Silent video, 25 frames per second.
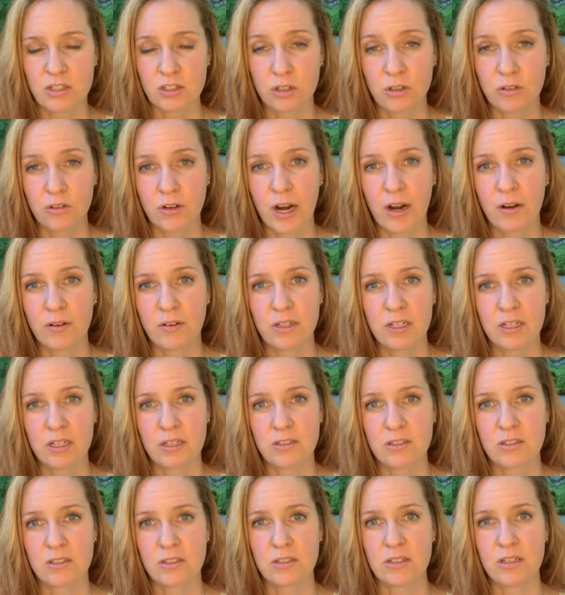your grounding
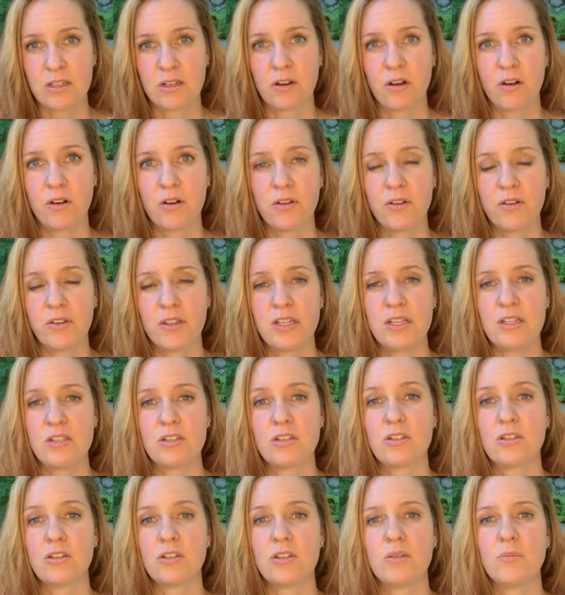so that all these
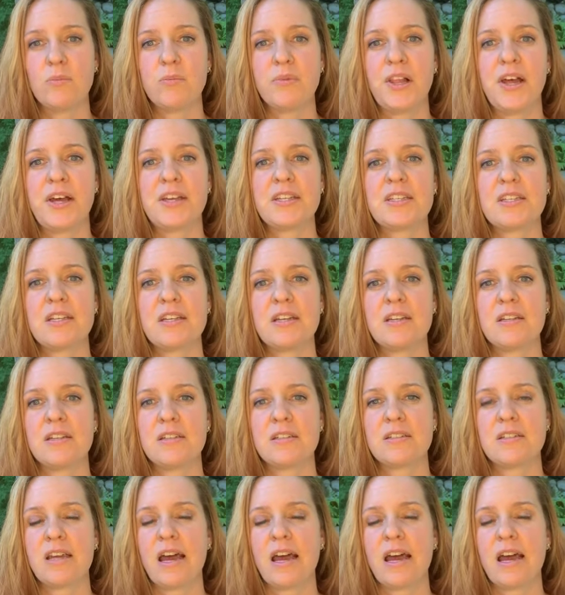good blessings,